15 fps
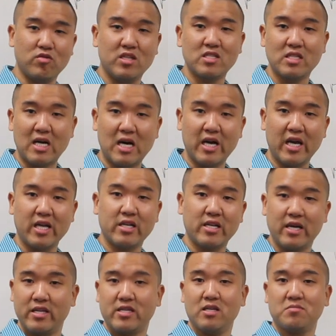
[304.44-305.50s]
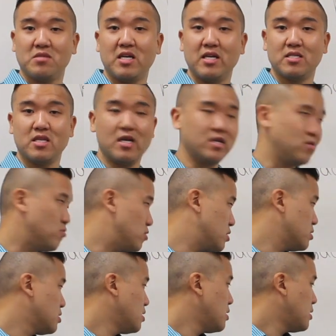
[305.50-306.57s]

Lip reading: 3 is 9. 9 times 9 is 81.